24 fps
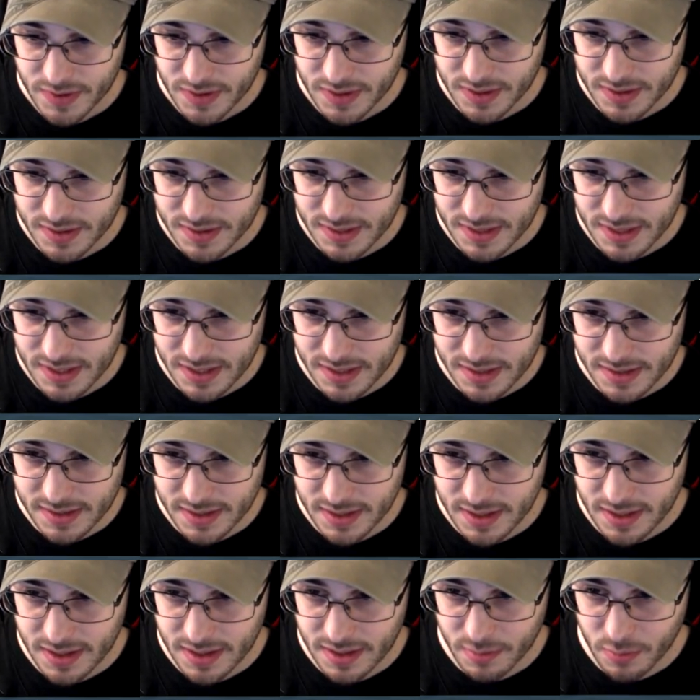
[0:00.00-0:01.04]

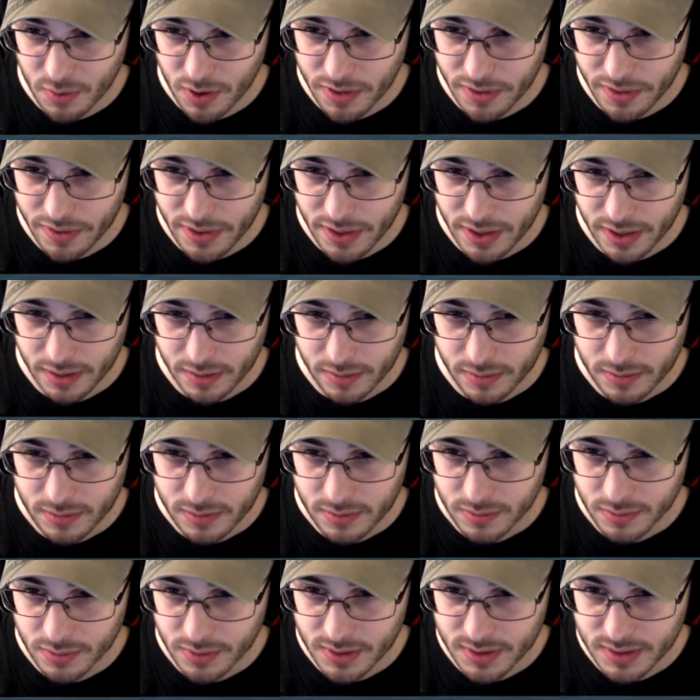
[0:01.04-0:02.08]
the one thing.
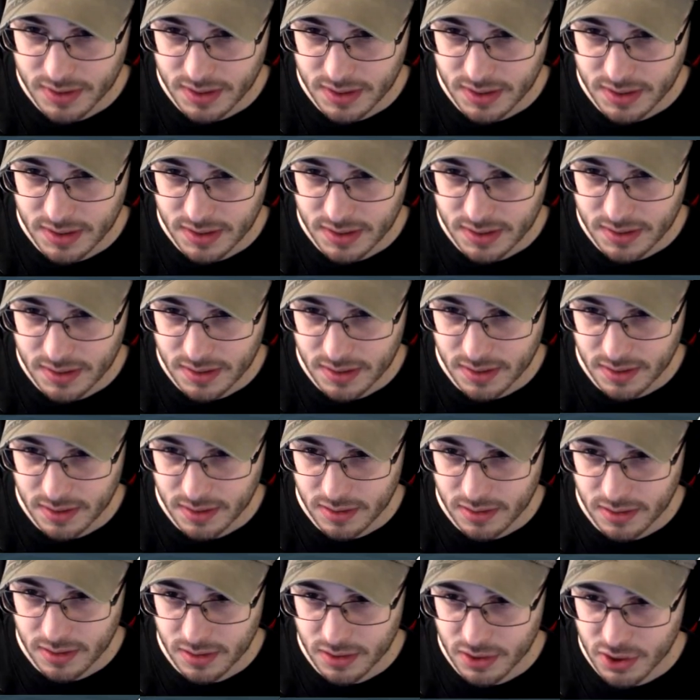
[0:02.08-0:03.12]
What is this? It's the
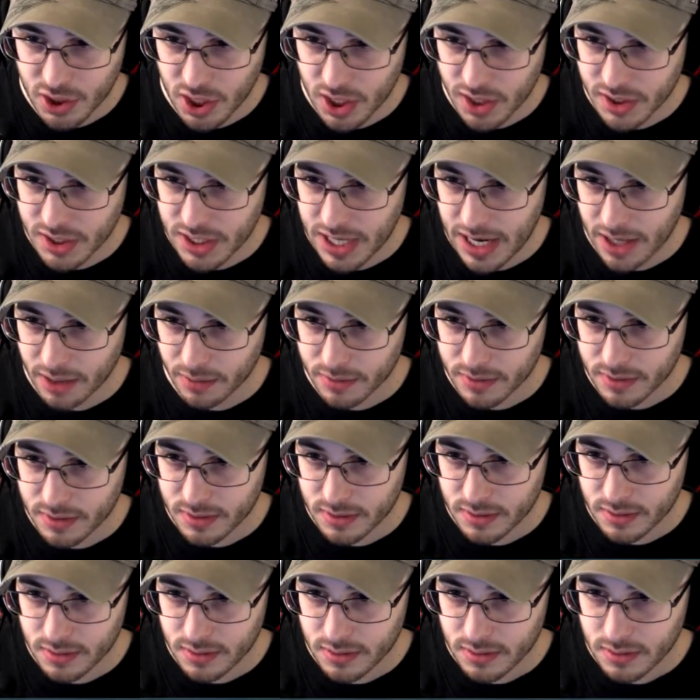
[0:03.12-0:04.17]
judge
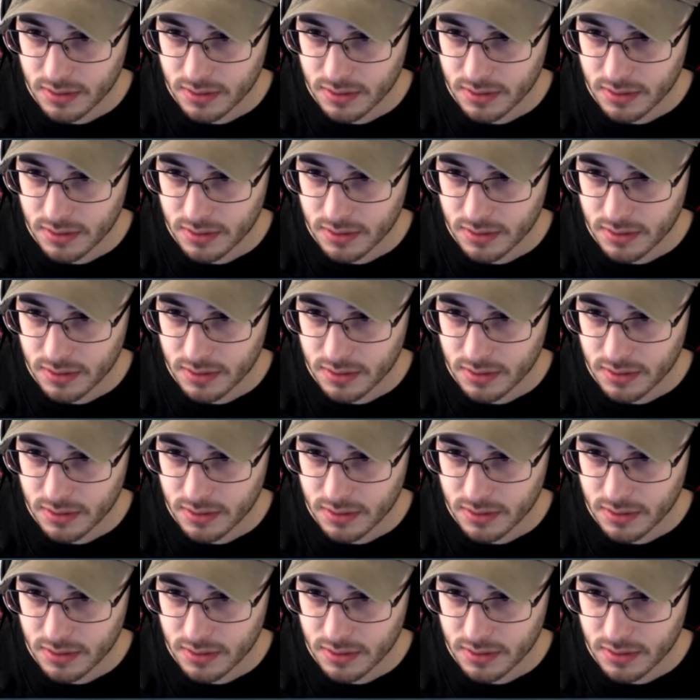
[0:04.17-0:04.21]
house.